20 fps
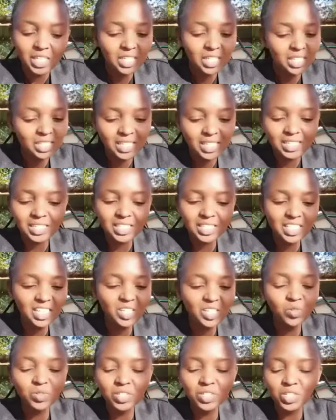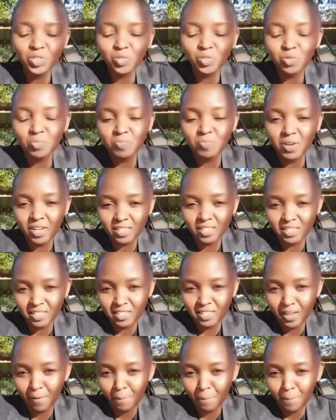It's a skill you need to
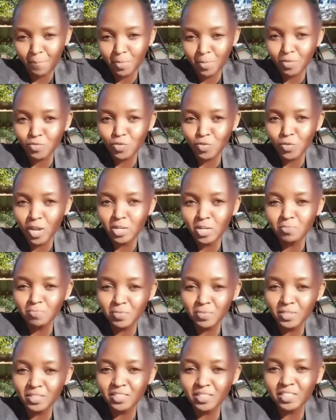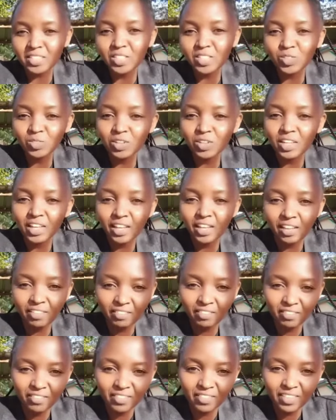master if you want peace in your
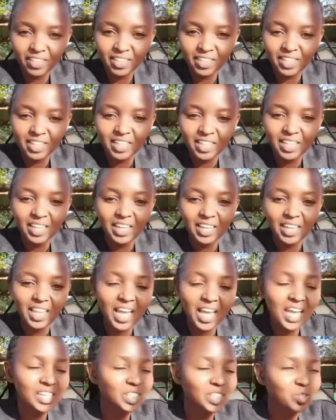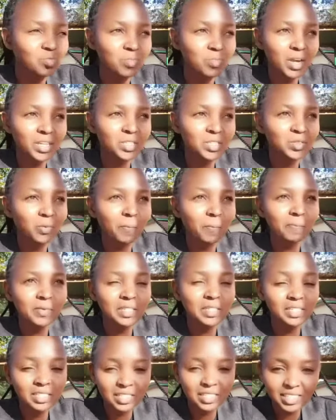life. Learn to mind your
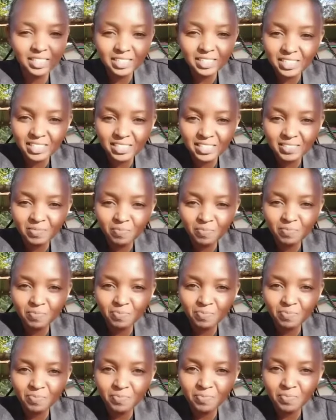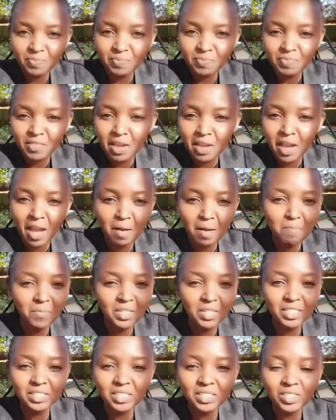business
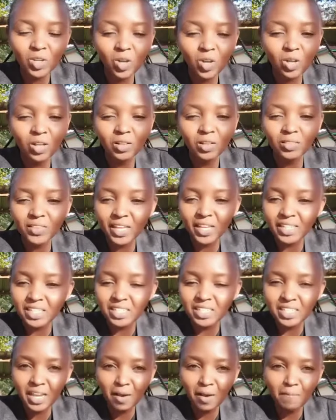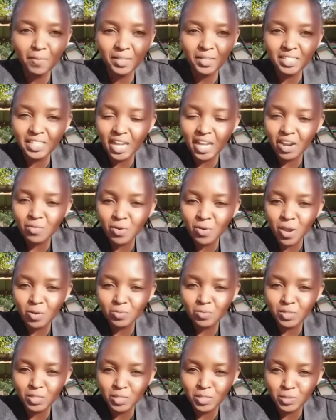amidst all that is happening
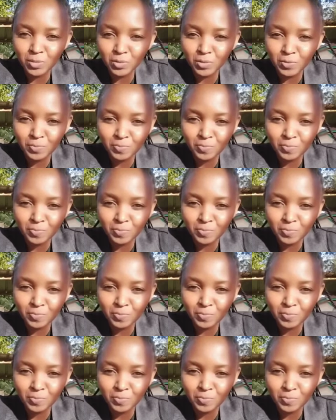around you.